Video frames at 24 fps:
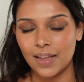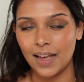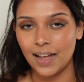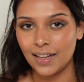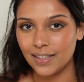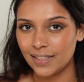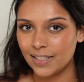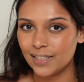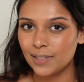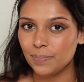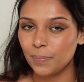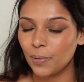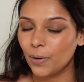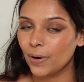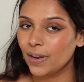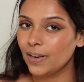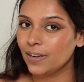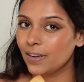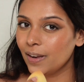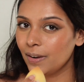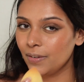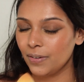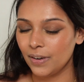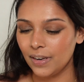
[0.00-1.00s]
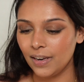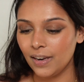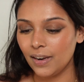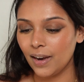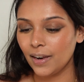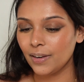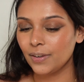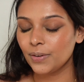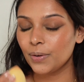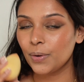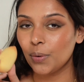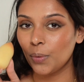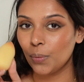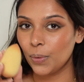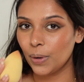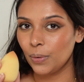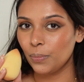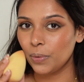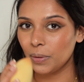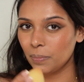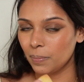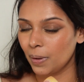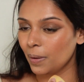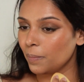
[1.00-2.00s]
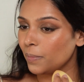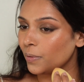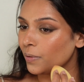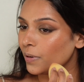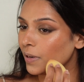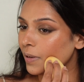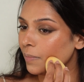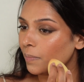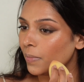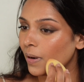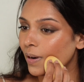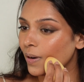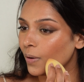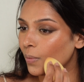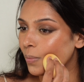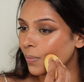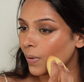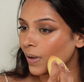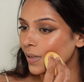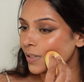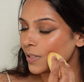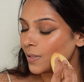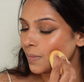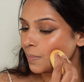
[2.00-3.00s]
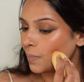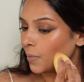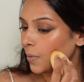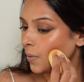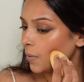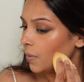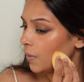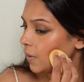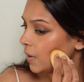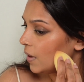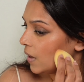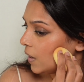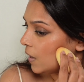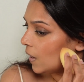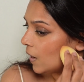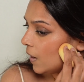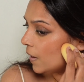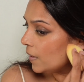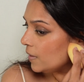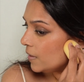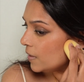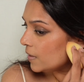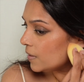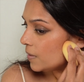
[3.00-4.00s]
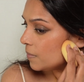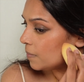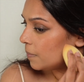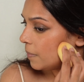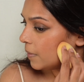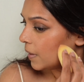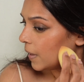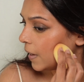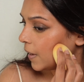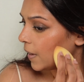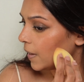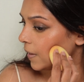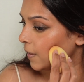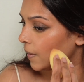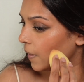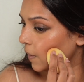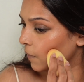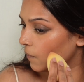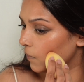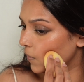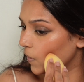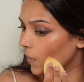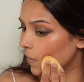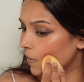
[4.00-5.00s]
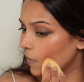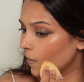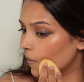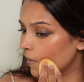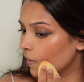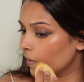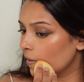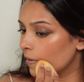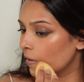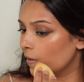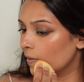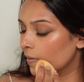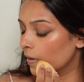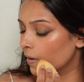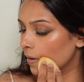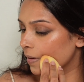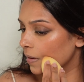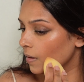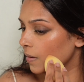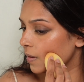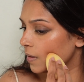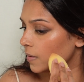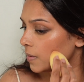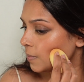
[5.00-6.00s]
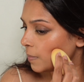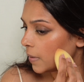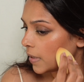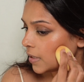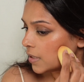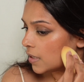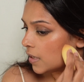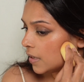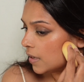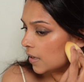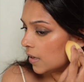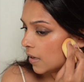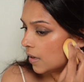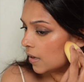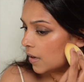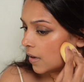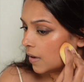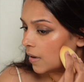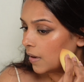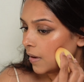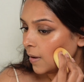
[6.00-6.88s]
At this point, I really like to go in with my beauty blender once more and just blend everything here, especially,